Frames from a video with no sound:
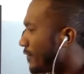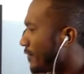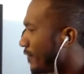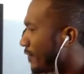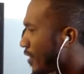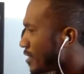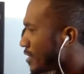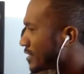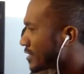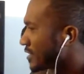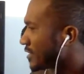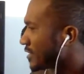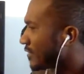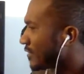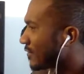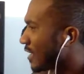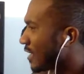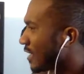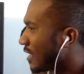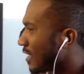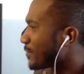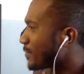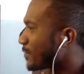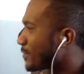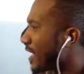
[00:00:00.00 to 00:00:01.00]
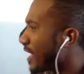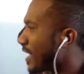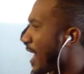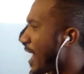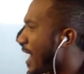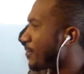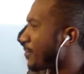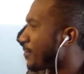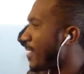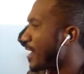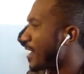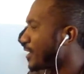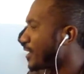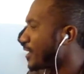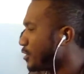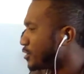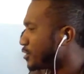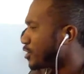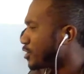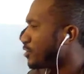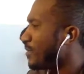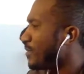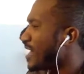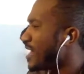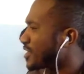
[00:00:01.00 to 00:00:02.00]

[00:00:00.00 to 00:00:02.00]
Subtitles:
versions of Lunch Money off of my YouTube,